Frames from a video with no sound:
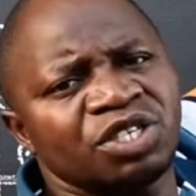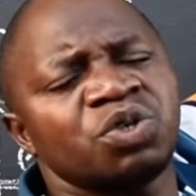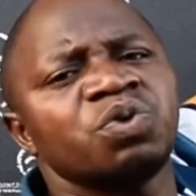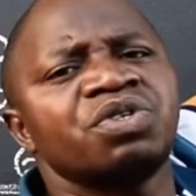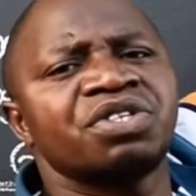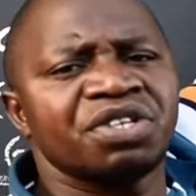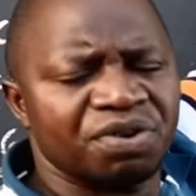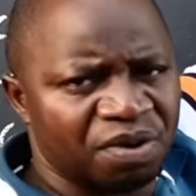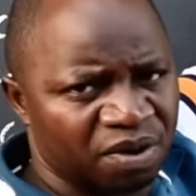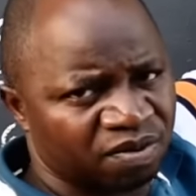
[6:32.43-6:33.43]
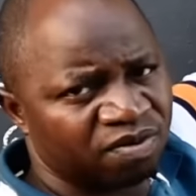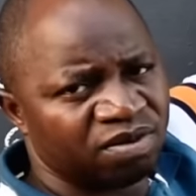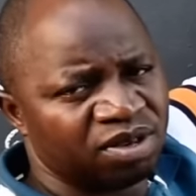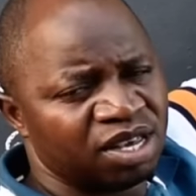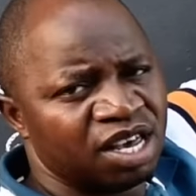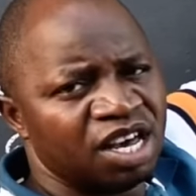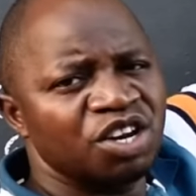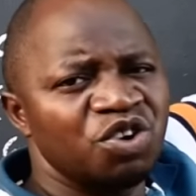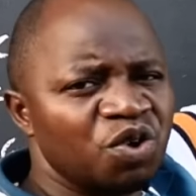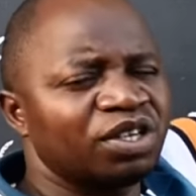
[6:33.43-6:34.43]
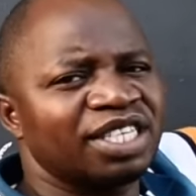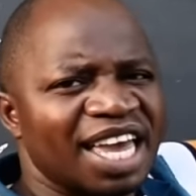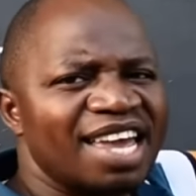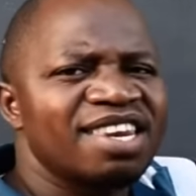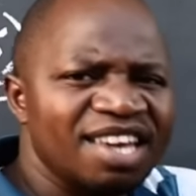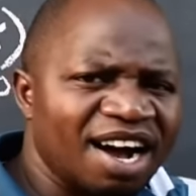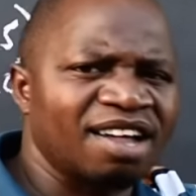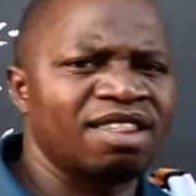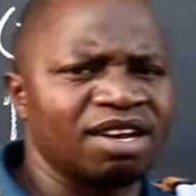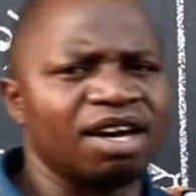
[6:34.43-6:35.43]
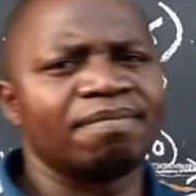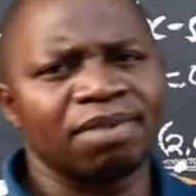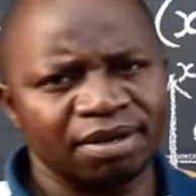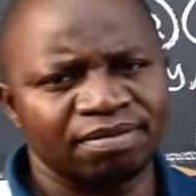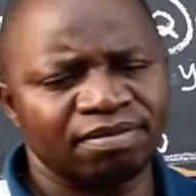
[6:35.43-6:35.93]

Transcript: to 0, not any other number.